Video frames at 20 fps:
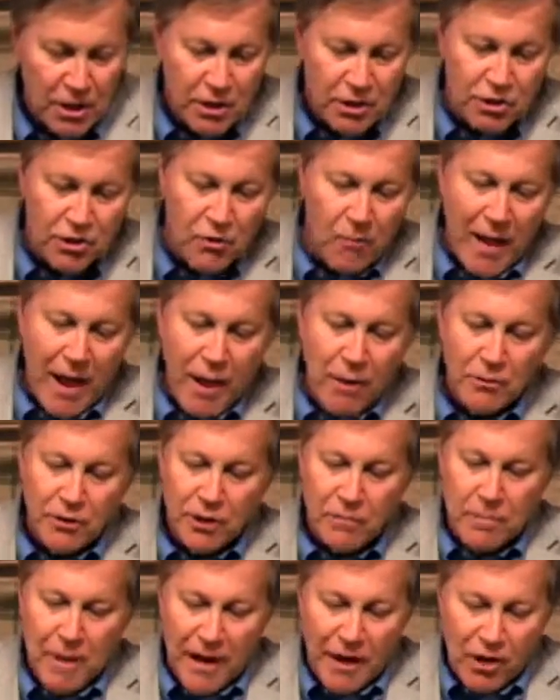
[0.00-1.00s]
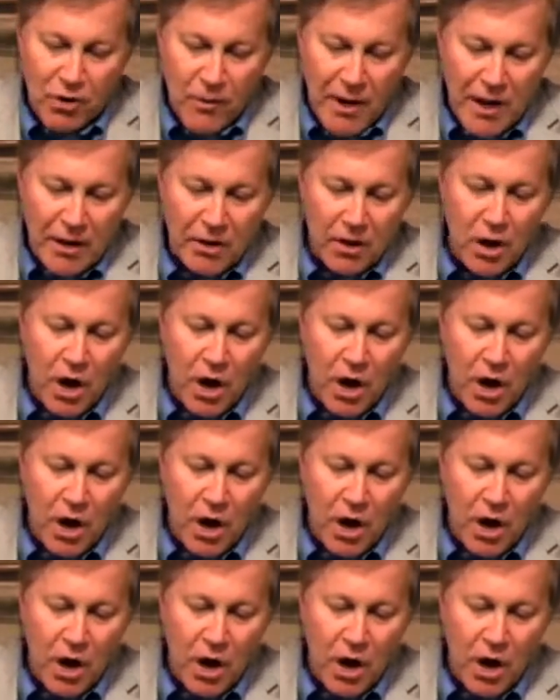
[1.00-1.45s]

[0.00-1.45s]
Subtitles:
surrounded by great